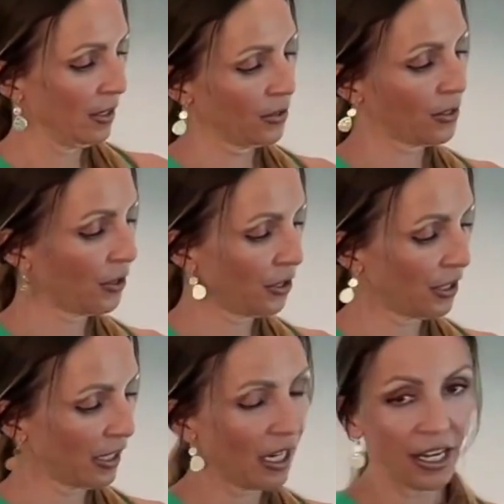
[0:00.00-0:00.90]
So you're
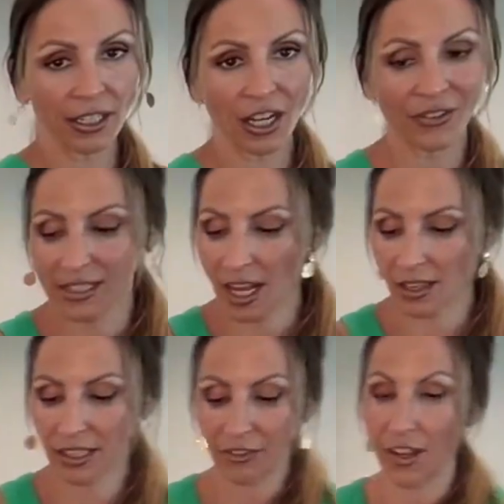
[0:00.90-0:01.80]
going to cut it up. It's not
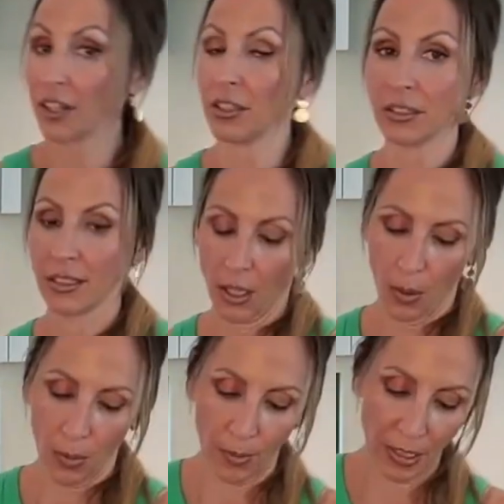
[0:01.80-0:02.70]
like fennel
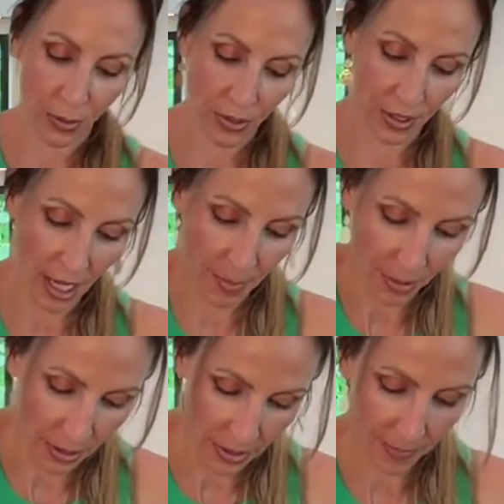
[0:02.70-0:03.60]
where we use the top
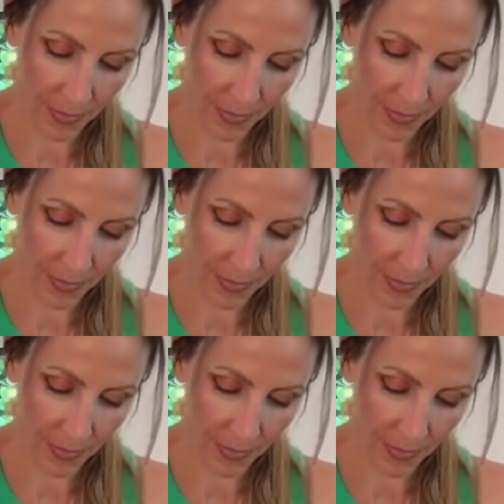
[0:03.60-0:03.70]
part.